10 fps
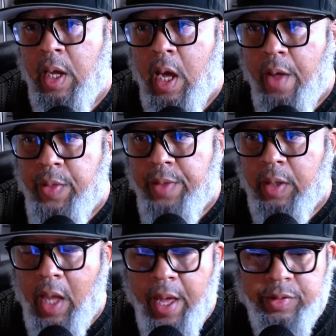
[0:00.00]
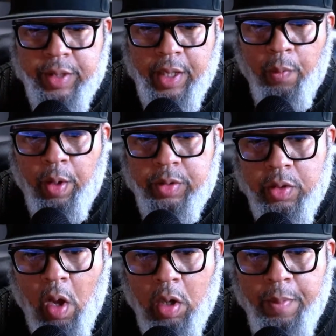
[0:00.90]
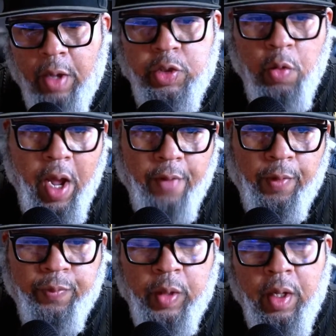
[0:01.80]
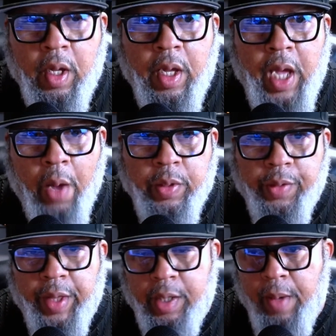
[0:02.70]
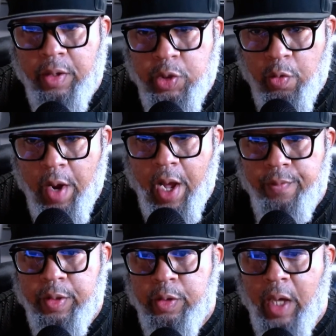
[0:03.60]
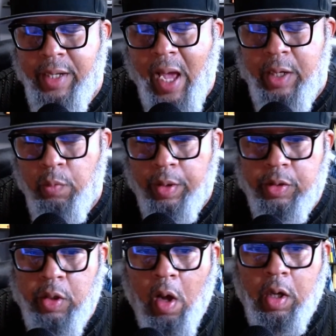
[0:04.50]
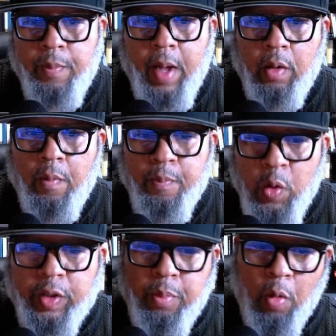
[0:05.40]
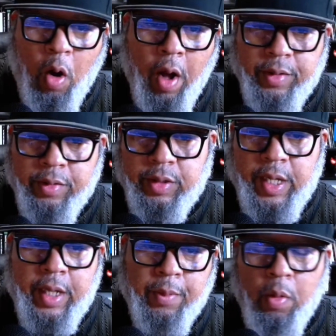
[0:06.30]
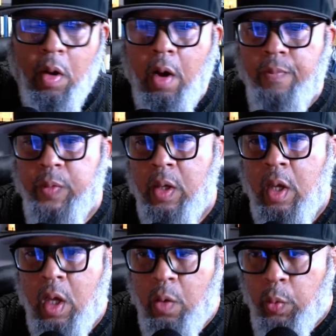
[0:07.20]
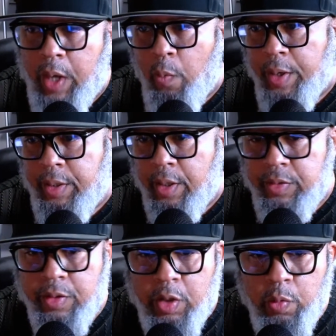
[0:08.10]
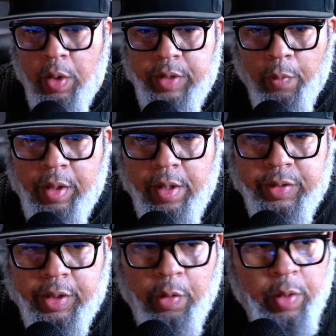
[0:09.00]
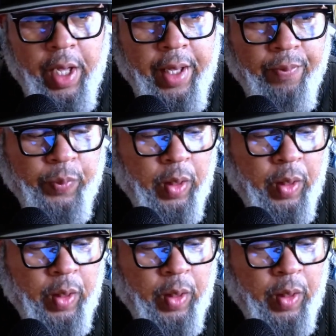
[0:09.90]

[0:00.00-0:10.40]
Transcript: And then the last thing I wanted to talk about travel. And when you think about travel, I didn't want to talk about moving abroad and staying abroad. What I wanted us to do was I wanted us to create